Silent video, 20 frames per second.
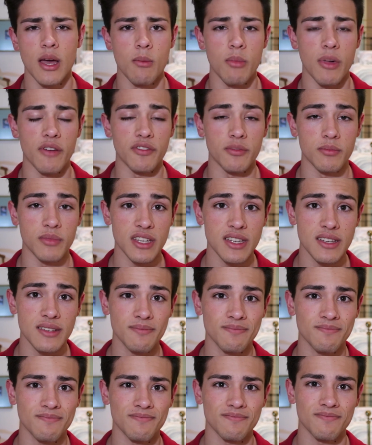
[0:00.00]
But for
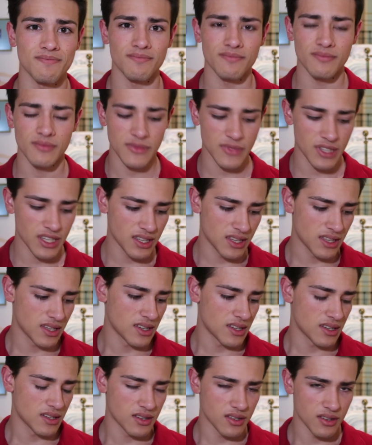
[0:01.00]
me,
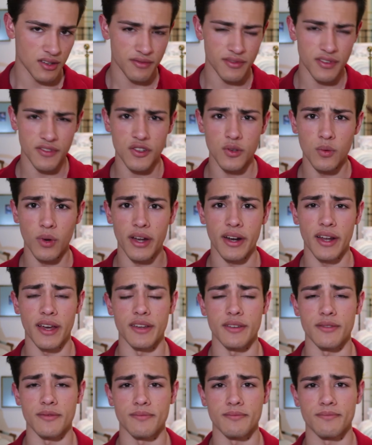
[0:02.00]

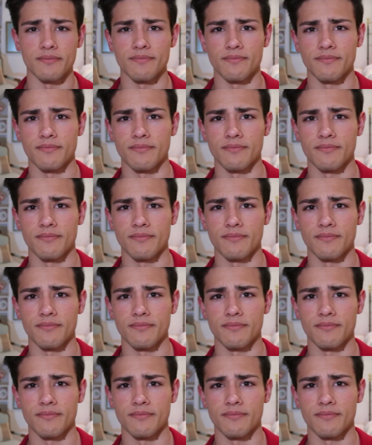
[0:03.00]
51A.